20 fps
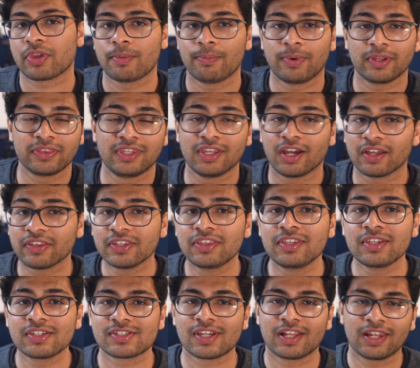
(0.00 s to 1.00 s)
But the other
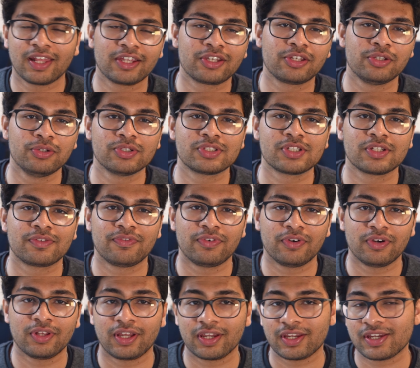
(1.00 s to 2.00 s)
things I like to use it
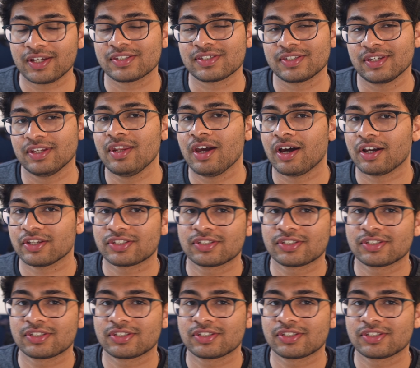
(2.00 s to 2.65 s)
for, like I said, are